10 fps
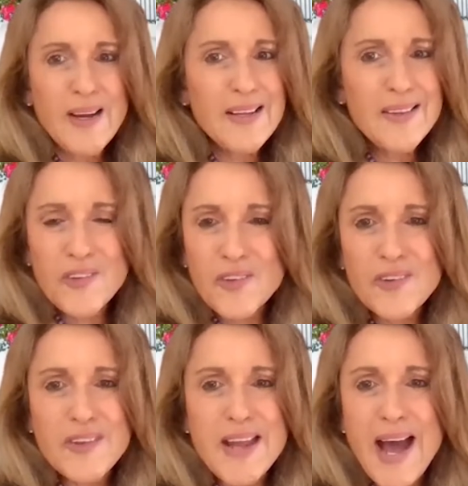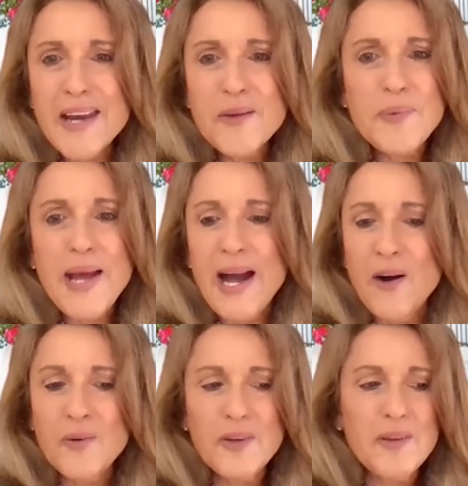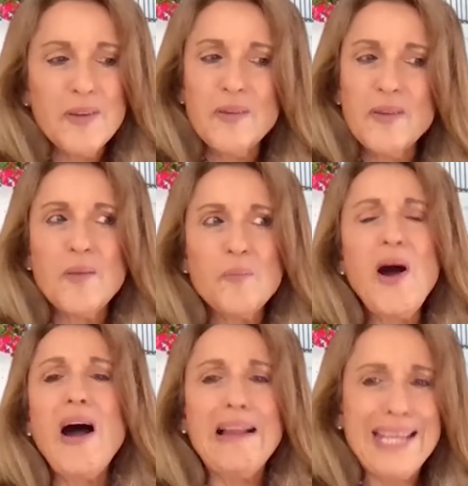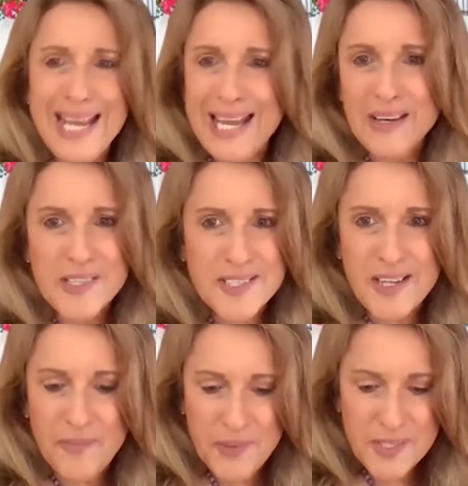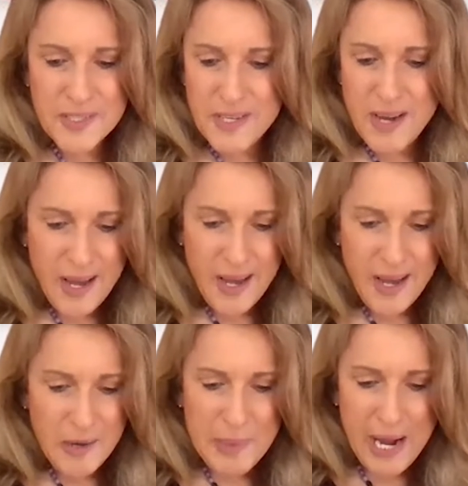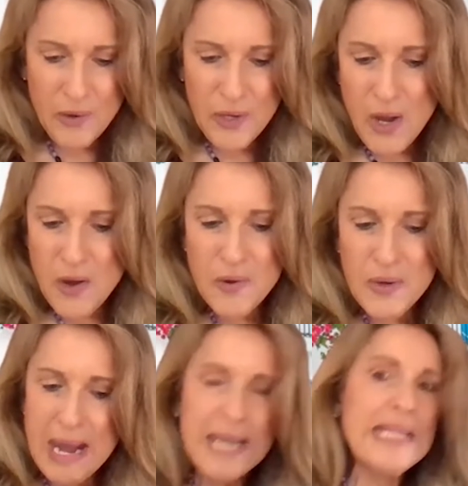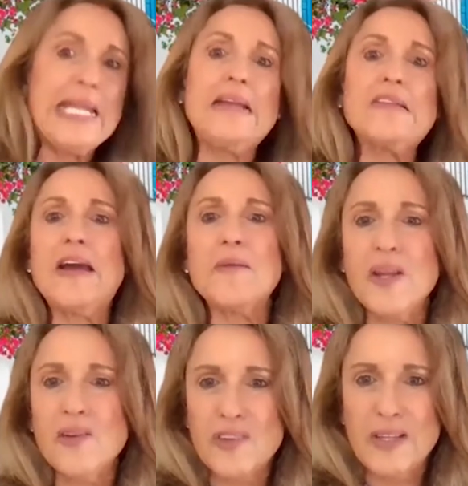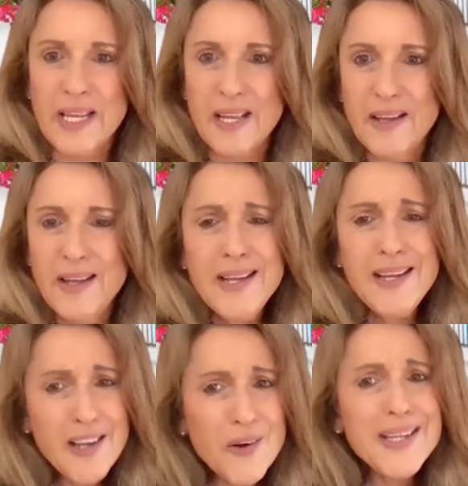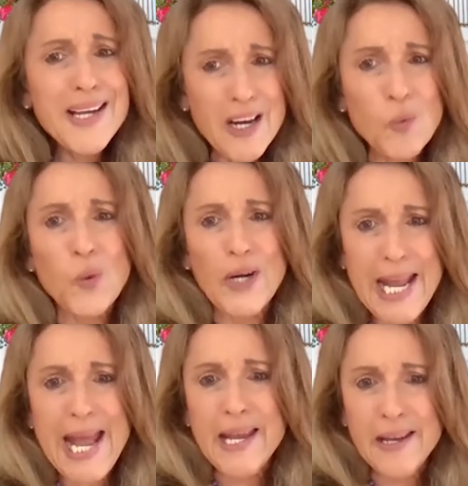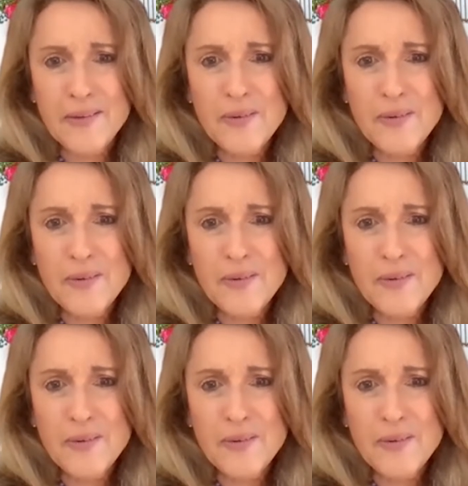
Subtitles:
This is not about Pollyanna stuff. This is not about, oh God, things come easily. You got to work at it.